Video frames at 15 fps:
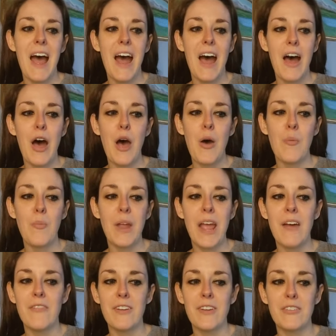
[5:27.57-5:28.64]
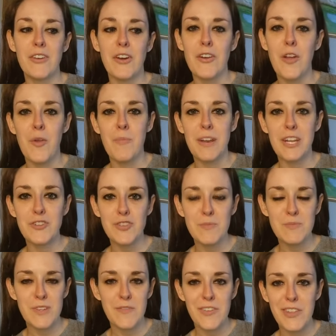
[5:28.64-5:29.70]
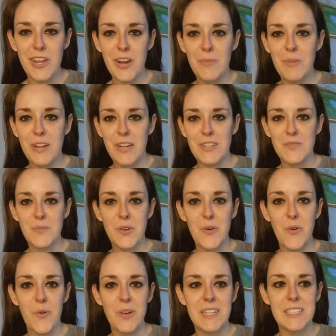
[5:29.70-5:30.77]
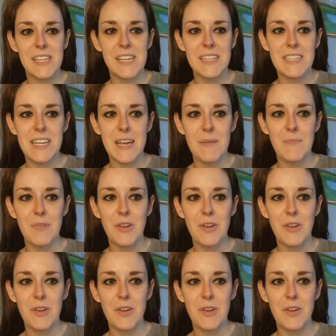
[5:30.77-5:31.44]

We haven't gone on many trips over the year because we always end up,